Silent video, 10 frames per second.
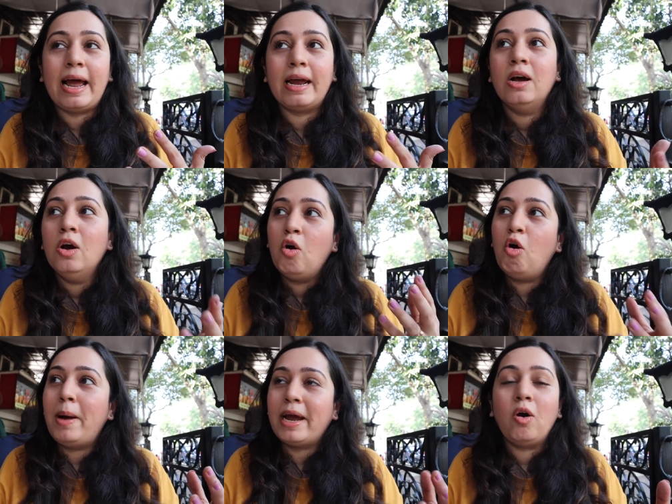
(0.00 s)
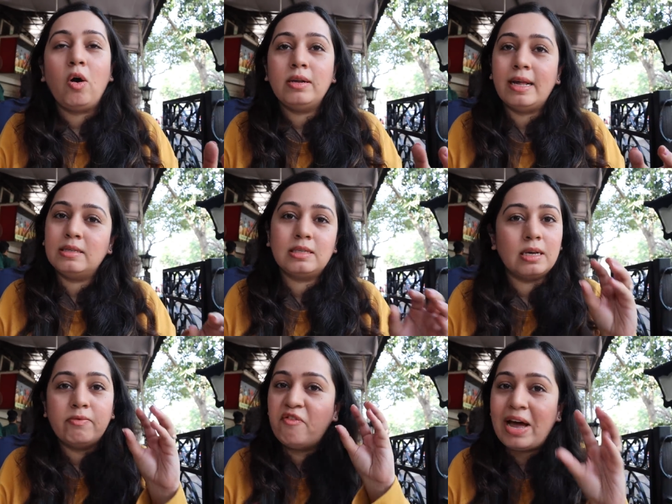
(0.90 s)
like, oh my god, that's
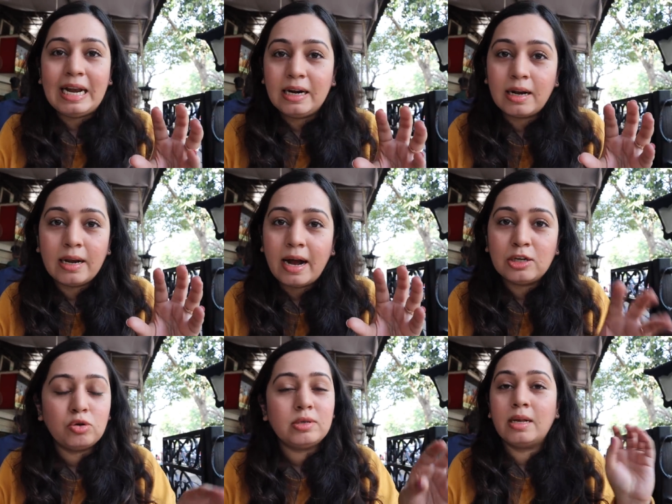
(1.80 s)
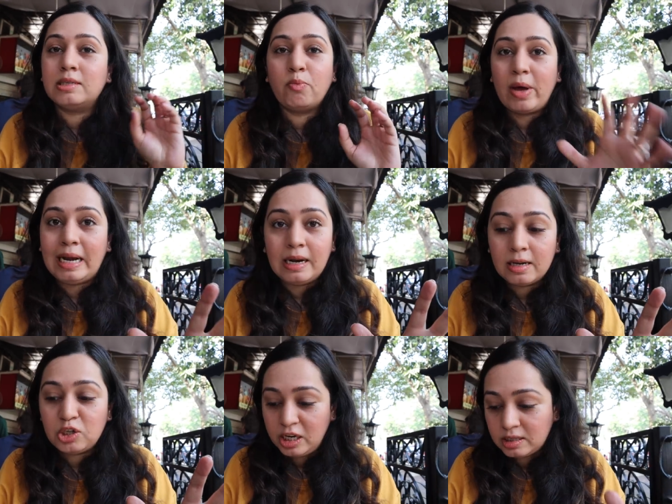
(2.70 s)
very little nachos and that's very
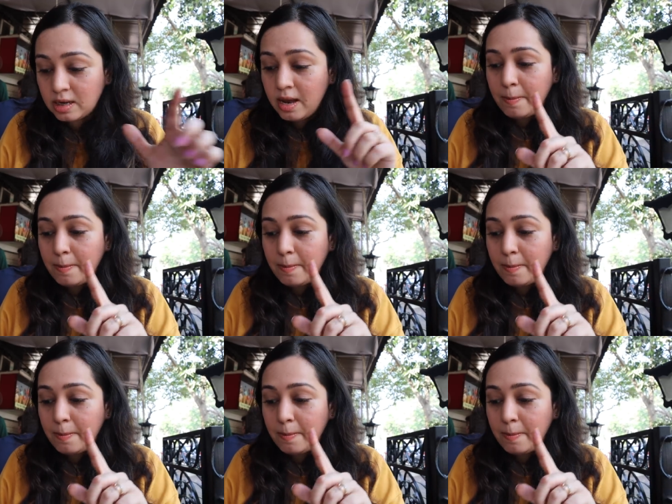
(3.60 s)
little cheese.